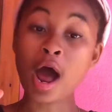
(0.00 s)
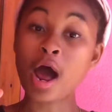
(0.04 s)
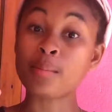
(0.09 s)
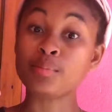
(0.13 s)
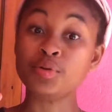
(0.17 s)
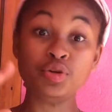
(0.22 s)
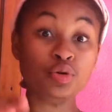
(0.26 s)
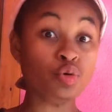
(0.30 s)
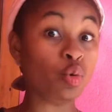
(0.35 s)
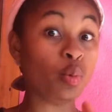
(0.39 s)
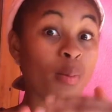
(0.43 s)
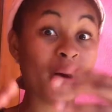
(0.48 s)

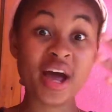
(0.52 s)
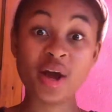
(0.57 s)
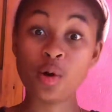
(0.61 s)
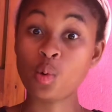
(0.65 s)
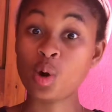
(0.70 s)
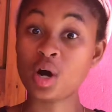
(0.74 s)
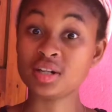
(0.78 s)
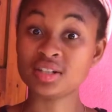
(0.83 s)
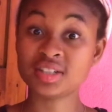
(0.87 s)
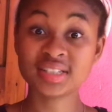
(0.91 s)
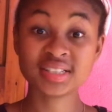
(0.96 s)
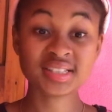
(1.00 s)
You might
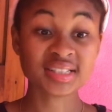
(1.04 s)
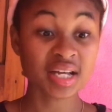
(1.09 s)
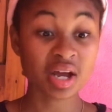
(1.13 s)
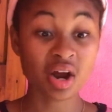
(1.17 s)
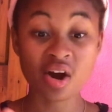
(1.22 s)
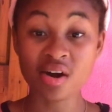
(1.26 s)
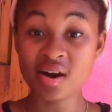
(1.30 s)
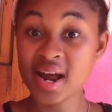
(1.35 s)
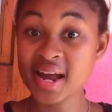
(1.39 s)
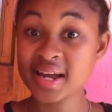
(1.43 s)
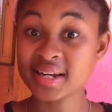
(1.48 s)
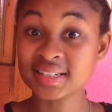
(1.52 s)
want to say, all
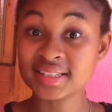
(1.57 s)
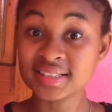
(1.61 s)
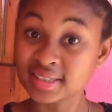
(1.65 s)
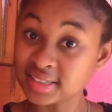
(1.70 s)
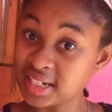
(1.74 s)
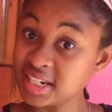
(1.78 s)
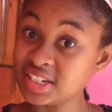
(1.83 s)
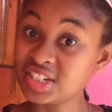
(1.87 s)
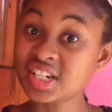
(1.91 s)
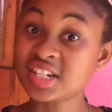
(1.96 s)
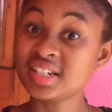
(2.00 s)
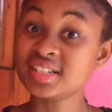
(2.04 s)
right, this
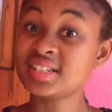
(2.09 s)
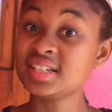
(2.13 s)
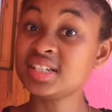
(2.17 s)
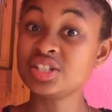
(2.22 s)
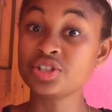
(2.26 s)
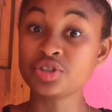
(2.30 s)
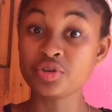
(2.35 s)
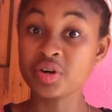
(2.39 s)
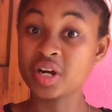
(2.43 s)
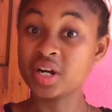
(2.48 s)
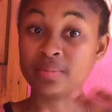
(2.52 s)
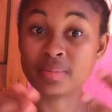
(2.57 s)
agency is
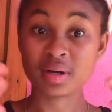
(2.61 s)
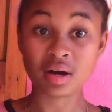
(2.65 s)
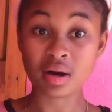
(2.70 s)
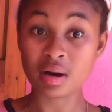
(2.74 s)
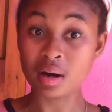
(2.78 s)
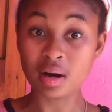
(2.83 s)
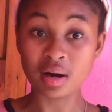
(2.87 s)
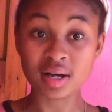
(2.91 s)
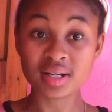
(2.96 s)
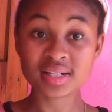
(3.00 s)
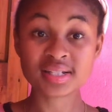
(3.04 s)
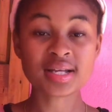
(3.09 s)
great
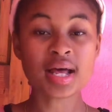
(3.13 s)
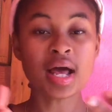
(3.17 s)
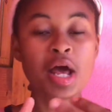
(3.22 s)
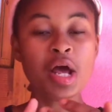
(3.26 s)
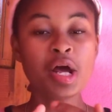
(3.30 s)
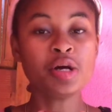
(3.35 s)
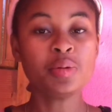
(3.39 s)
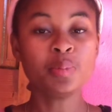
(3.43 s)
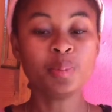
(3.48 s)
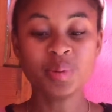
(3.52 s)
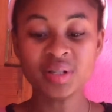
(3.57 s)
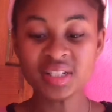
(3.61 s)
because.
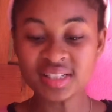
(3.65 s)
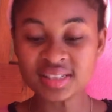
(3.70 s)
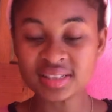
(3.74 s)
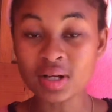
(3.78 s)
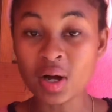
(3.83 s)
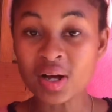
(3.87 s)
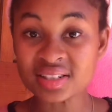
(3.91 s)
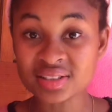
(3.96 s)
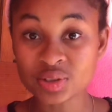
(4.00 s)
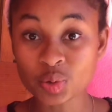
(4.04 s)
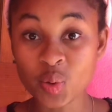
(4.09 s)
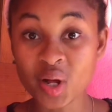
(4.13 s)
Please
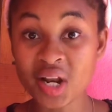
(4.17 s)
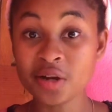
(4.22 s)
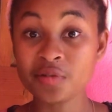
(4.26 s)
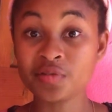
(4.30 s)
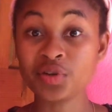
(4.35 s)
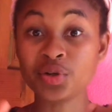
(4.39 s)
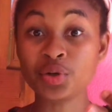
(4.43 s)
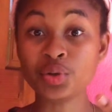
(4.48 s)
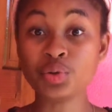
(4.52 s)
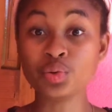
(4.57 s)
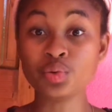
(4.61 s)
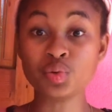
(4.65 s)
as well, if
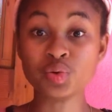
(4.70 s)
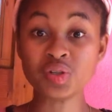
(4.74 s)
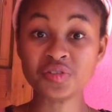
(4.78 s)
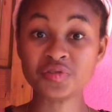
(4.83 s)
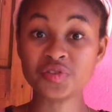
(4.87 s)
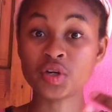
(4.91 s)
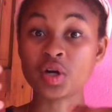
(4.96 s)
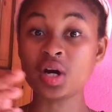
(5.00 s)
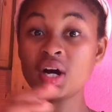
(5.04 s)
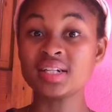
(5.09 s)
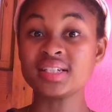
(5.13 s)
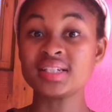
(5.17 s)

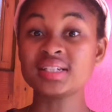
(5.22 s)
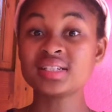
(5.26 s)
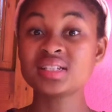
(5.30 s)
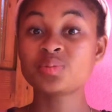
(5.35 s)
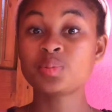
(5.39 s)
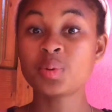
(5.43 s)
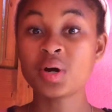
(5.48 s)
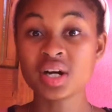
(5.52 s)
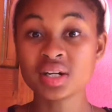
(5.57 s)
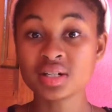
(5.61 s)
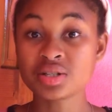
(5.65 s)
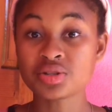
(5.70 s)
you got a
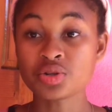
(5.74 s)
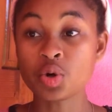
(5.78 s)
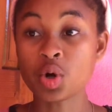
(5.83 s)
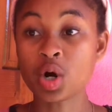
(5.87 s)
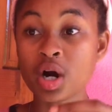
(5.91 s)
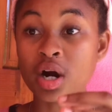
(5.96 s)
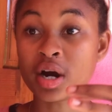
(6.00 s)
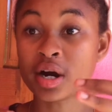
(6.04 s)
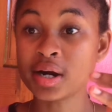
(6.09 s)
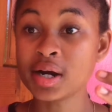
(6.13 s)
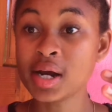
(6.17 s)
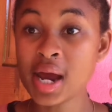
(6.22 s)
sponsor
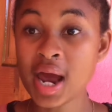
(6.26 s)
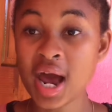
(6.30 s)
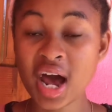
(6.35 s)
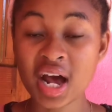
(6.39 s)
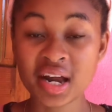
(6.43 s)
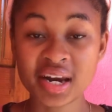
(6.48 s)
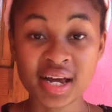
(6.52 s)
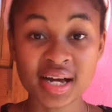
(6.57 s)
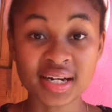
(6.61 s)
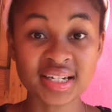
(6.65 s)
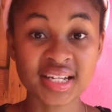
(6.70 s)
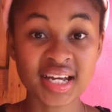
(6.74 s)
or had
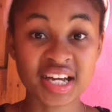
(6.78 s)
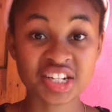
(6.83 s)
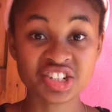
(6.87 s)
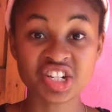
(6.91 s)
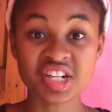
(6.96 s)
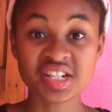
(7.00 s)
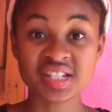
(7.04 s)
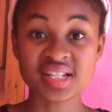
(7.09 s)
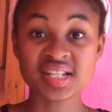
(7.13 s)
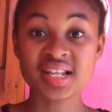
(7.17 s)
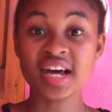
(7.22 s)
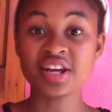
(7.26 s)
an
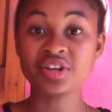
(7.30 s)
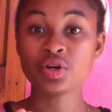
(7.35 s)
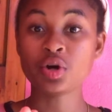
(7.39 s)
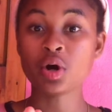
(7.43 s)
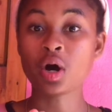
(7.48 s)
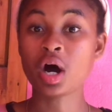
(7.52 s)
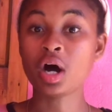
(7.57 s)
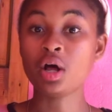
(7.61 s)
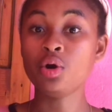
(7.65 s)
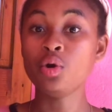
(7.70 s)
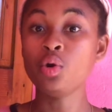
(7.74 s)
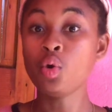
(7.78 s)
agency that you
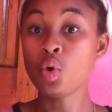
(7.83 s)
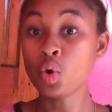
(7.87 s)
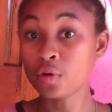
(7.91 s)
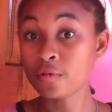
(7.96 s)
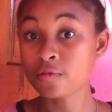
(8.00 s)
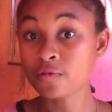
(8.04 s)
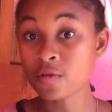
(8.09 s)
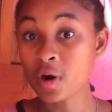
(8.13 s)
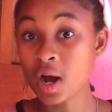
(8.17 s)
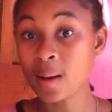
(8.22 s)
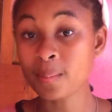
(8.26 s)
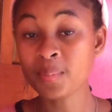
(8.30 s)
got loan
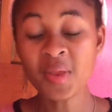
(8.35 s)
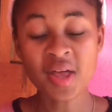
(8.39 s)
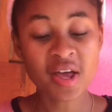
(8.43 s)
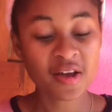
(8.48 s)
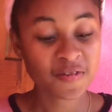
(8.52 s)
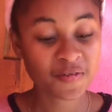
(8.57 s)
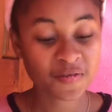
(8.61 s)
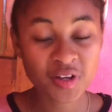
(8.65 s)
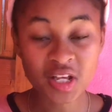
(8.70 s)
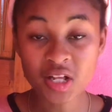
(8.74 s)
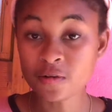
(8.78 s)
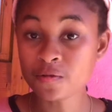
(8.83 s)
from,
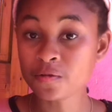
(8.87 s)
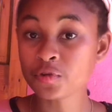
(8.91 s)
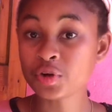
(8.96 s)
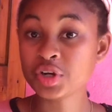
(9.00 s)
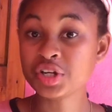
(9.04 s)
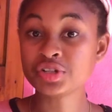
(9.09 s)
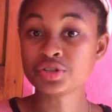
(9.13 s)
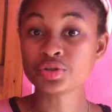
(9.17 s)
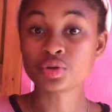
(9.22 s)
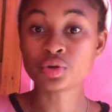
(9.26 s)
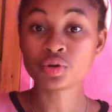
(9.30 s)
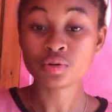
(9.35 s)
feel free
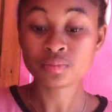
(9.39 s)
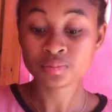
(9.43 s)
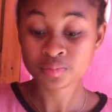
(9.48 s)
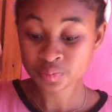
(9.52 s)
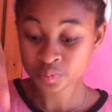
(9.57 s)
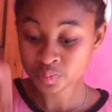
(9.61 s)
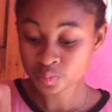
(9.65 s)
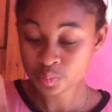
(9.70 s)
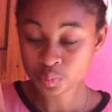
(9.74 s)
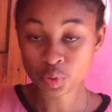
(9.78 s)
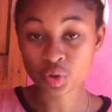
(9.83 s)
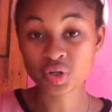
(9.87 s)
to
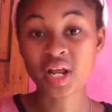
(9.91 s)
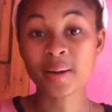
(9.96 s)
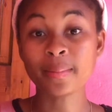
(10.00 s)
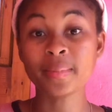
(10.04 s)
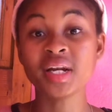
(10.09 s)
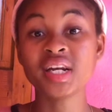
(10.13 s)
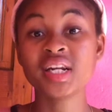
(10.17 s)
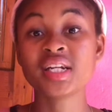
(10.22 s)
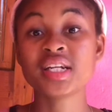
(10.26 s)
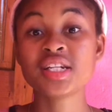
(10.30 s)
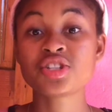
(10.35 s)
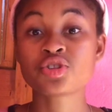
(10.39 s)
put them
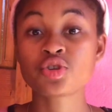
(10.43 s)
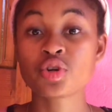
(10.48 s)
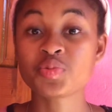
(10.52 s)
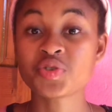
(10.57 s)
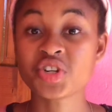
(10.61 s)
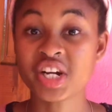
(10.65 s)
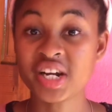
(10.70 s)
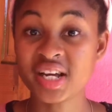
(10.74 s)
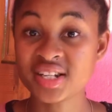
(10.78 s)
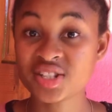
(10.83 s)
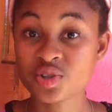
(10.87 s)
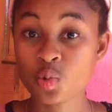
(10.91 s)
in the
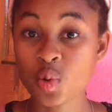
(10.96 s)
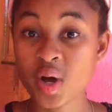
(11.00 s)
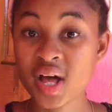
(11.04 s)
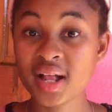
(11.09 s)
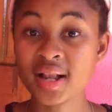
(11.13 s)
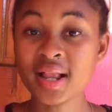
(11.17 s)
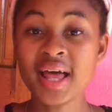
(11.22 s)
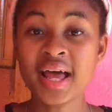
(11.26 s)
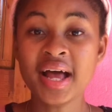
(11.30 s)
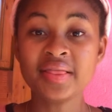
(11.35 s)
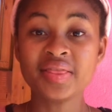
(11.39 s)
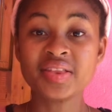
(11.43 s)
description as well.
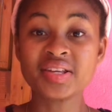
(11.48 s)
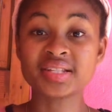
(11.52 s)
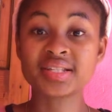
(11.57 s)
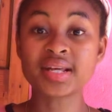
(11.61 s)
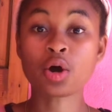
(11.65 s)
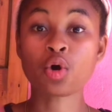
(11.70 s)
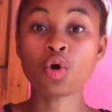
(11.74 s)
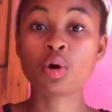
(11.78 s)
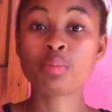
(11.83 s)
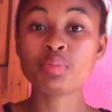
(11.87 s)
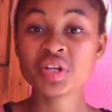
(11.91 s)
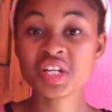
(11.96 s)
This is a
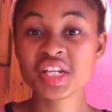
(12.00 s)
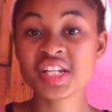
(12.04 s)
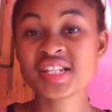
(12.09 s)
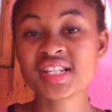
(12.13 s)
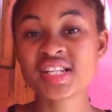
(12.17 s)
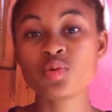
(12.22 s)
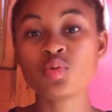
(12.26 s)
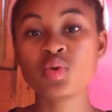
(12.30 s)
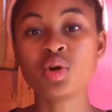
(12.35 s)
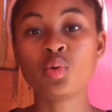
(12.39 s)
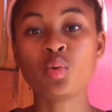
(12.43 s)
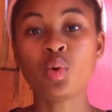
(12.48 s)

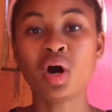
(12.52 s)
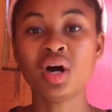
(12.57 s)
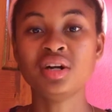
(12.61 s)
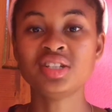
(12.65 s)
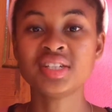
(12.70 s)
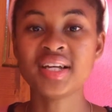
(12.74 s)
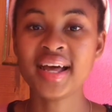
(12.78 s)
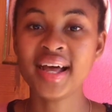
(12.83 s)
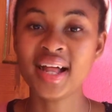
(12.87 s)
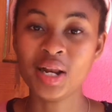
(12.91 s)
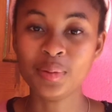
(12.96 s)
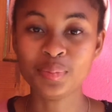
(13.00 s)
community, we want to
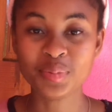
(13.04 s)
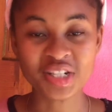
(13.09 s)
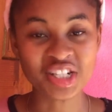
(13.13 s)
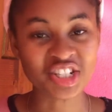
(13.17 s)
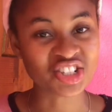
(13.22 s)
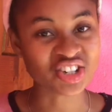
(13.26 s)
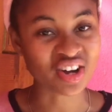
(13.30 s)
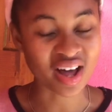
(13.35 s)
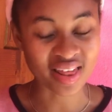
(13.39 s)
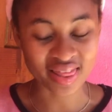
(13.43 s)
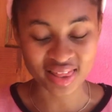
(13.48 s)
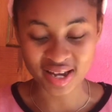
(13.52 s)
help
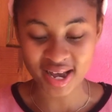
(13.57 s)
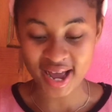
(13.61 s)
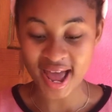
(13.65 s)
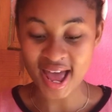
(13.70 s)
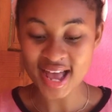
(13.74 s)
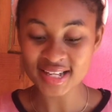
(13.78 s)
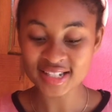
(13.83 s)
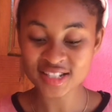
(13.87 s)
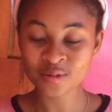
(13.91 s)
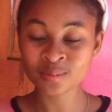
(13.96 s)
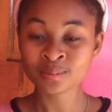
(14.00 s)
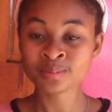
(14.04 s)
each other,
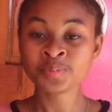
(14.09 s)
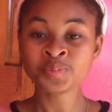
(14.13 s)
guys.